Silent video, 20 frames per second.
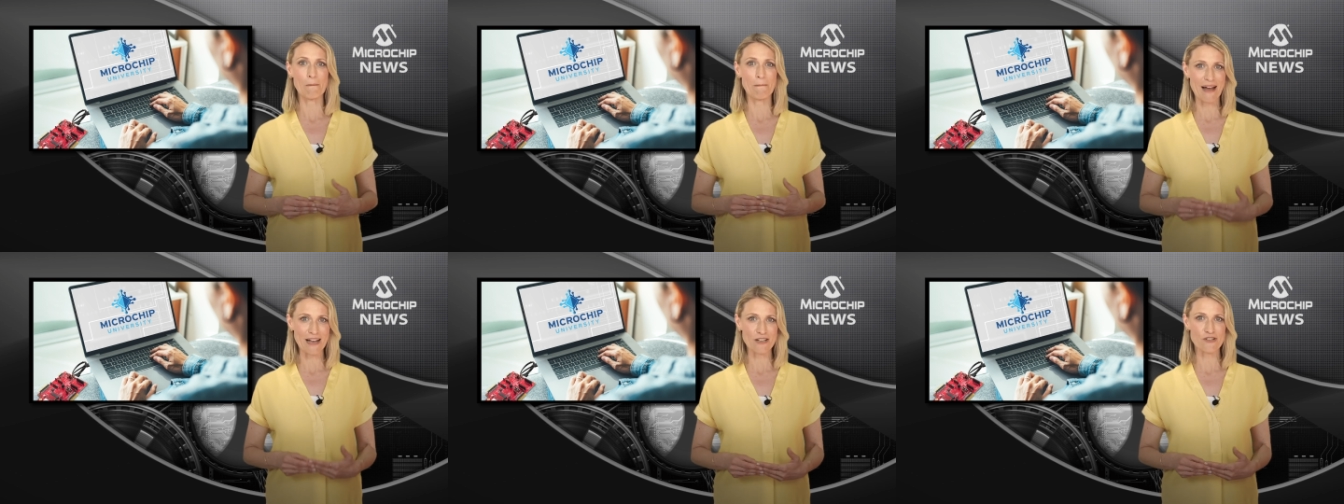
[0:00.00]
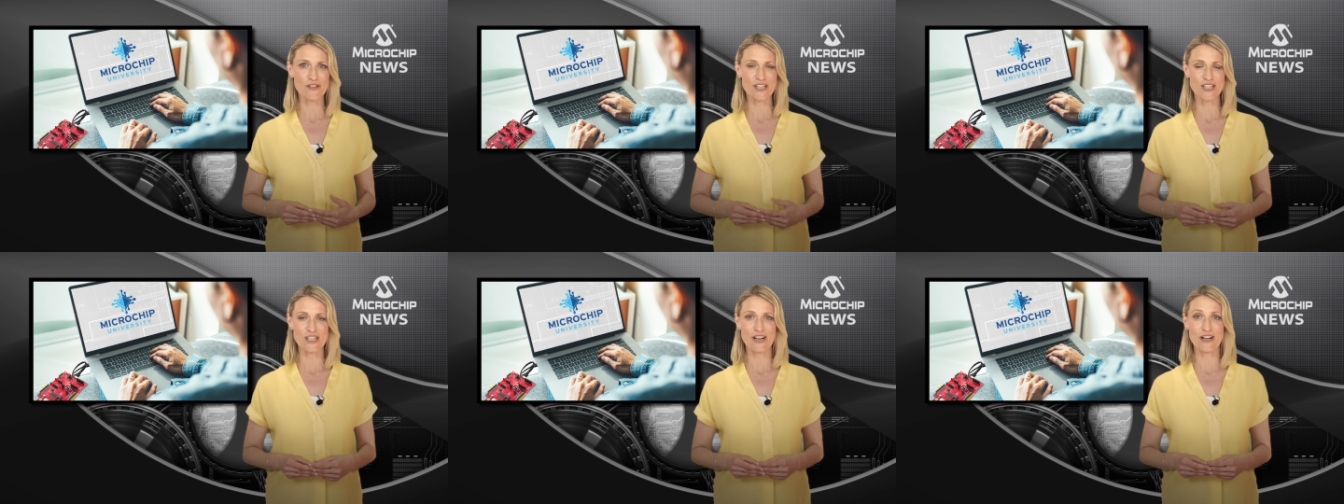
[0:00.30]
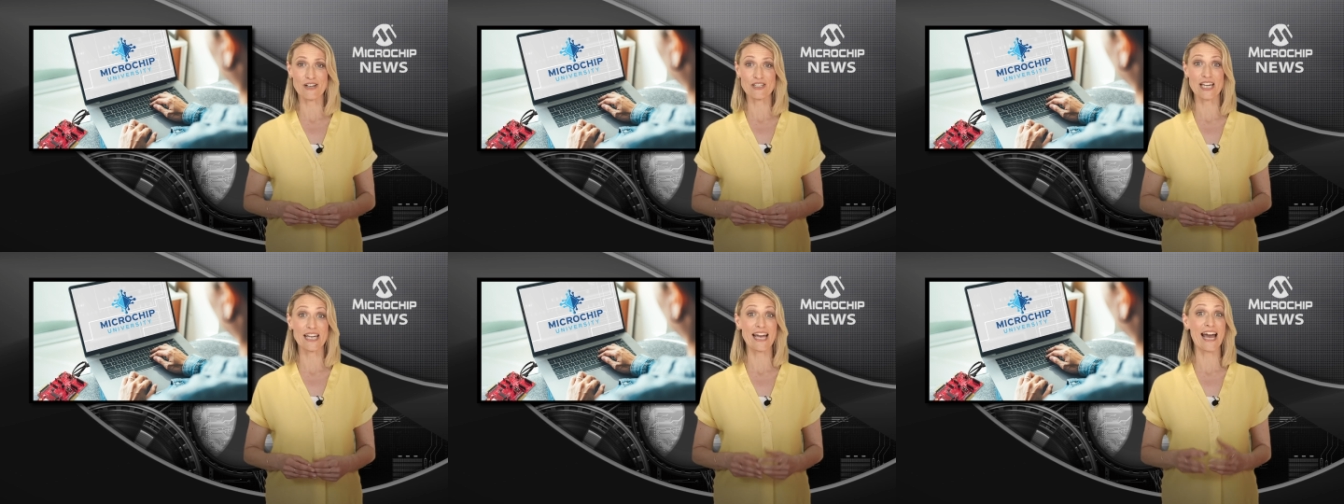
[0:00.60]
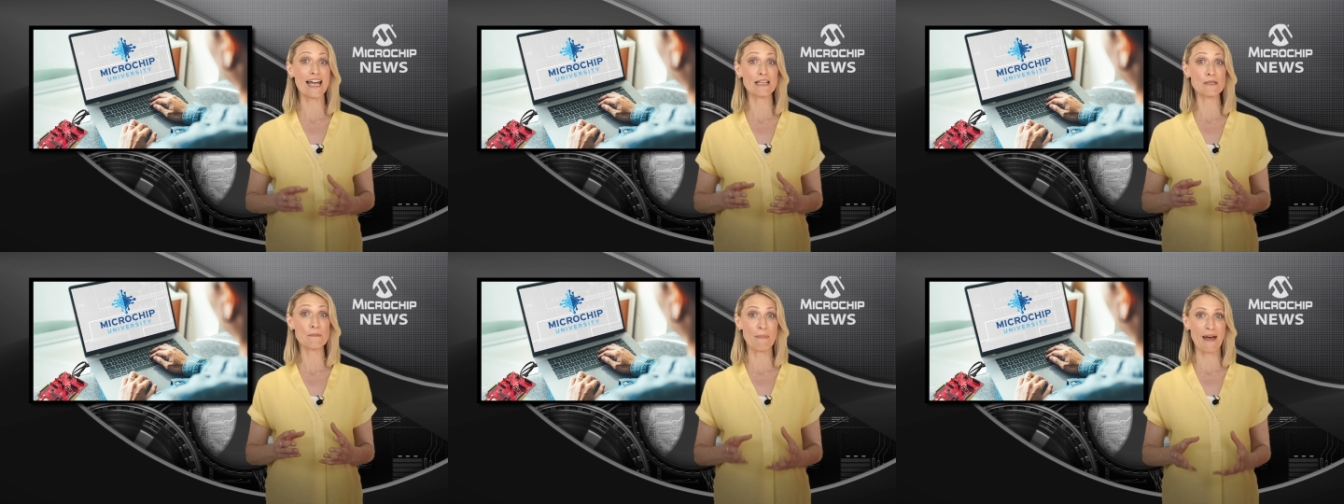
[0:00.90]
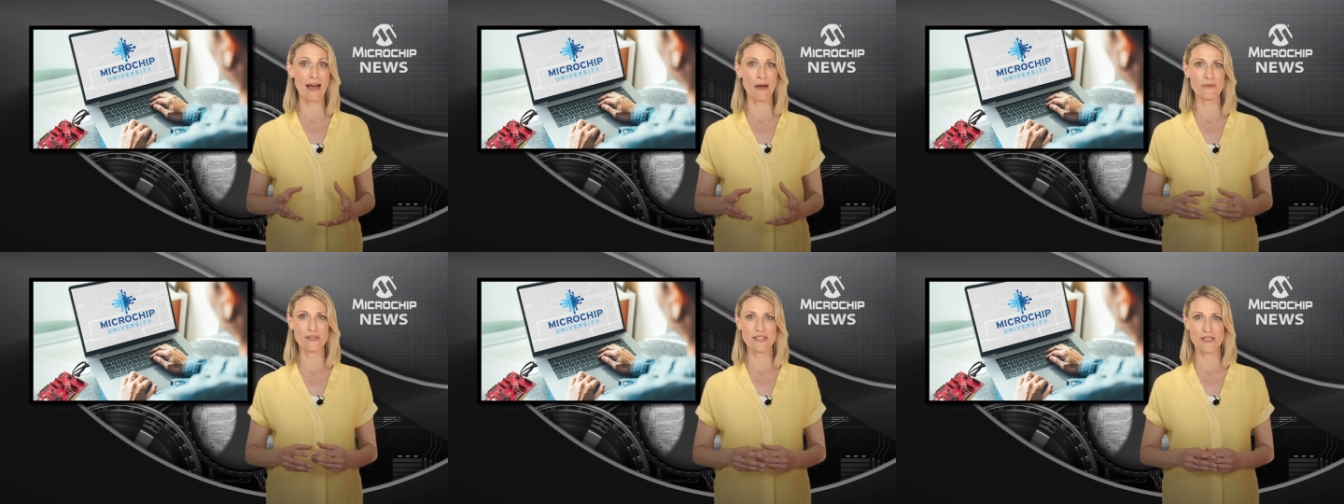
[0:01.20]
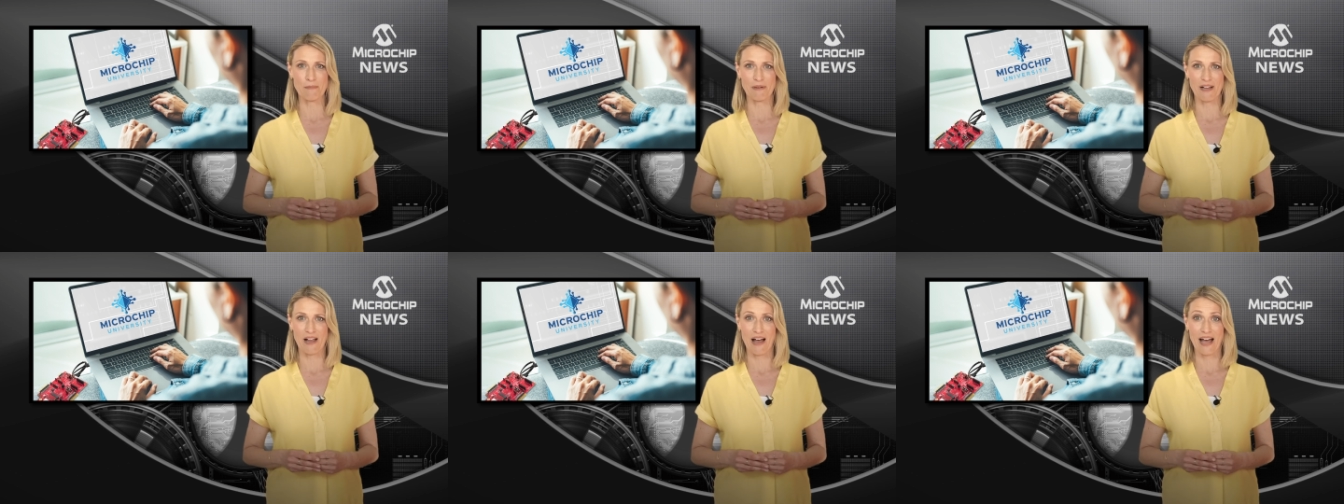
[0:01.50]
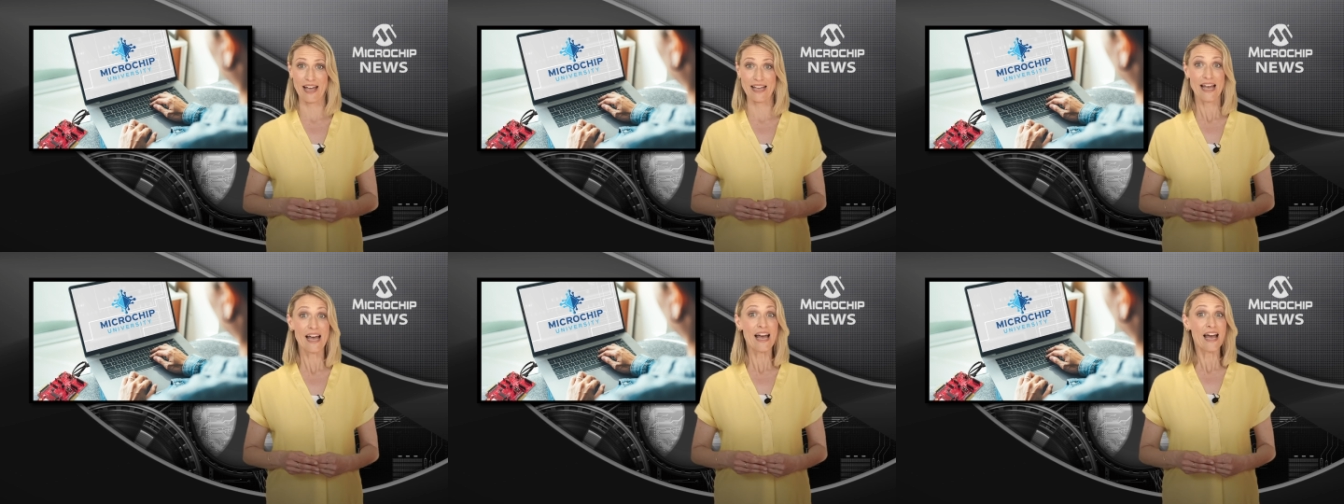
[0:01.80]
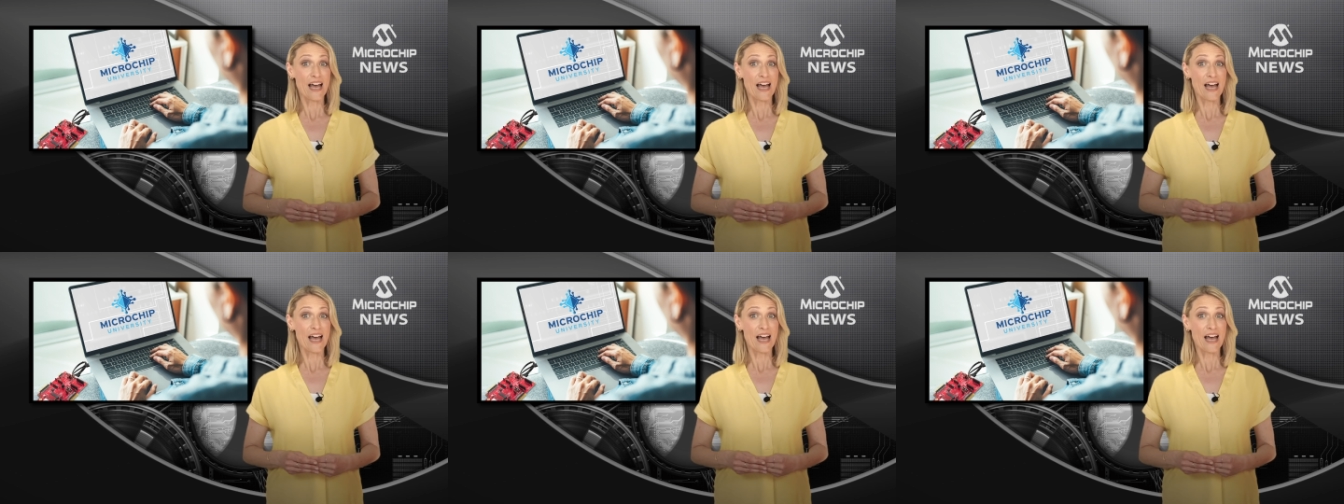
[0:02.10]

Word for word: battery charging and power supply,